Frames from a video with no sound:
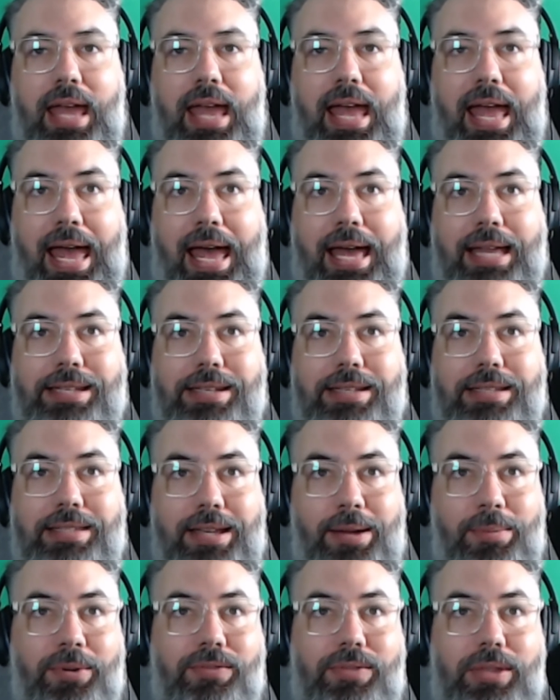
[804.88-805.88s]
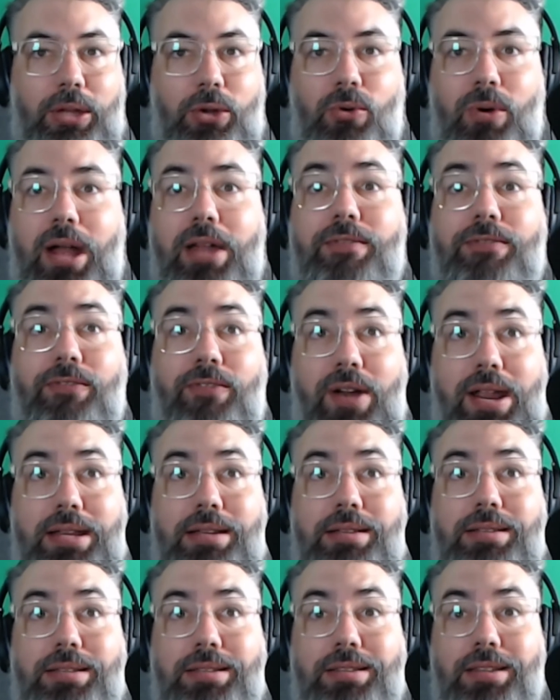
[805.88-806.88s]
at some of the great
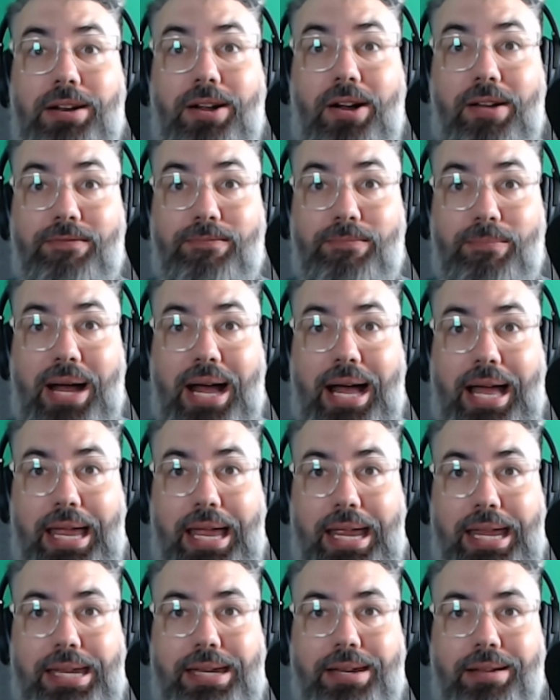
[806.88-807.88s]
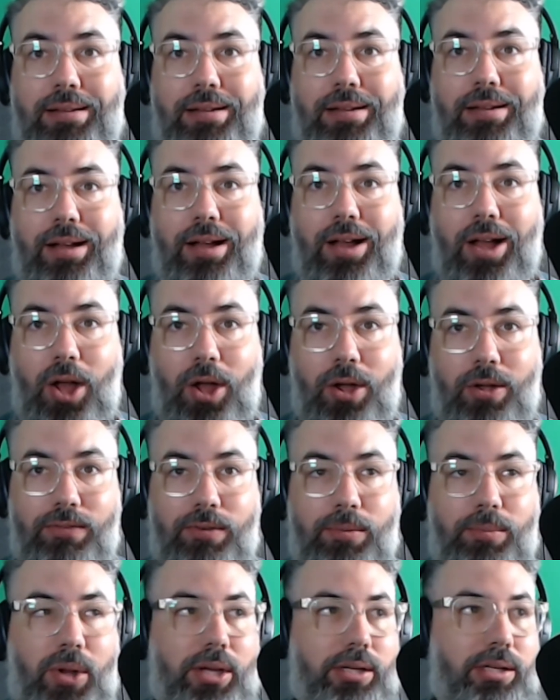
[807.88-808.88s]
friends that I've made
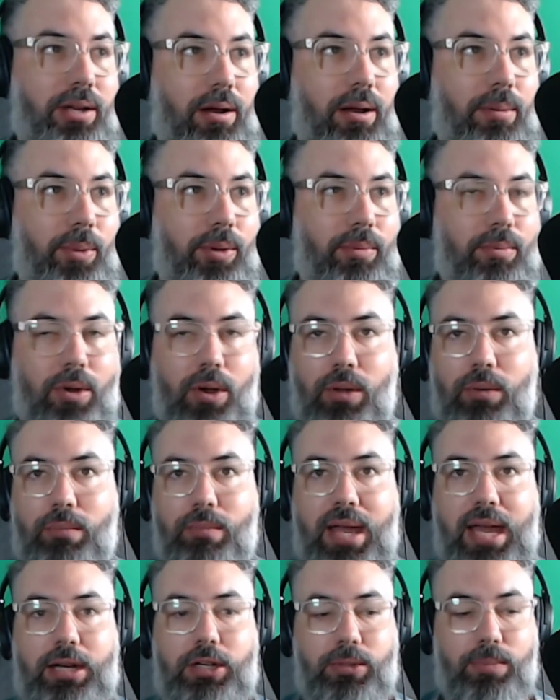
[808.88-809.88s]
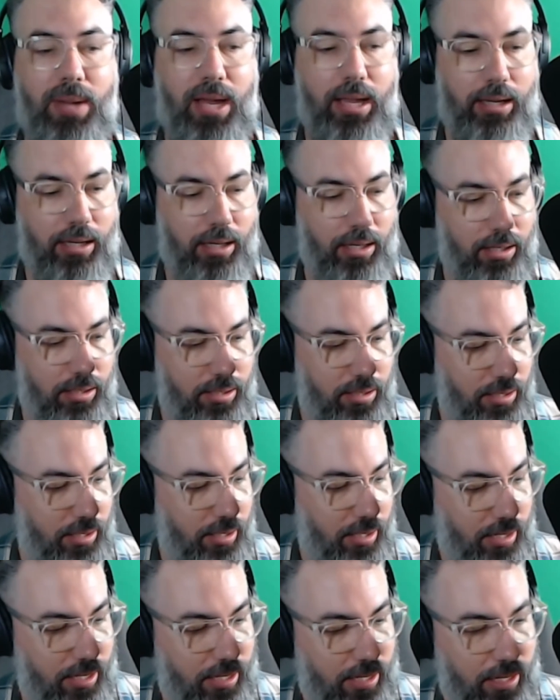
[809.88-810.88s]
over my time on Matchmaker.
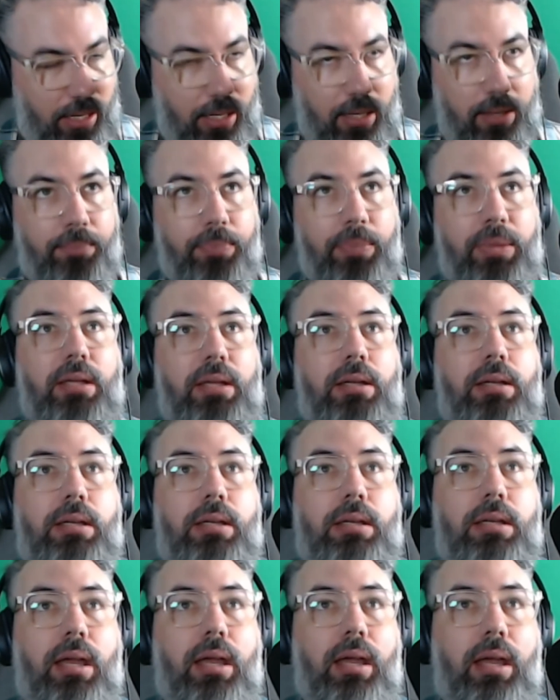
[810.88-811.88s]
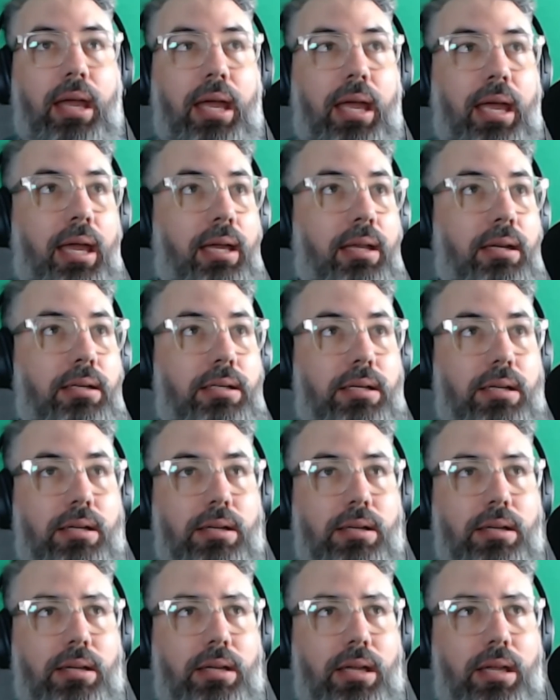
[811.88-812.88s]
And
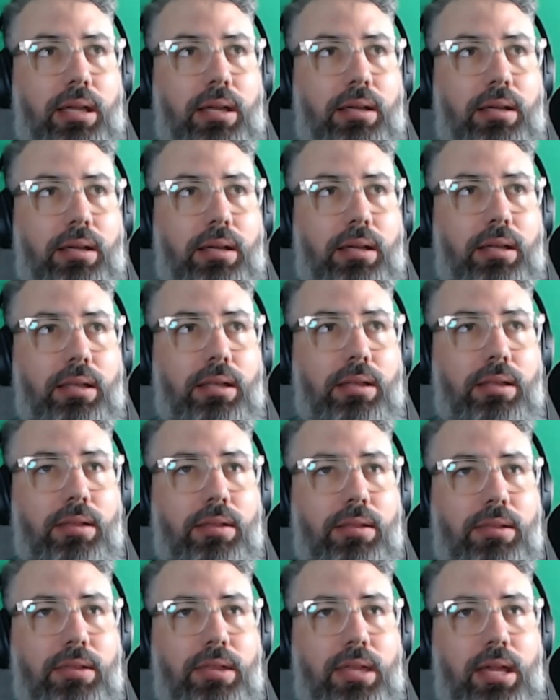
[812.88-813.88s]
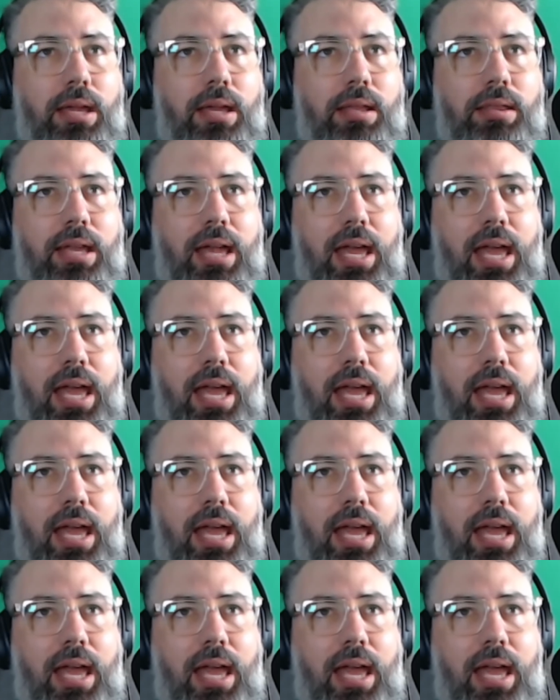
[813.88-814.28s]
there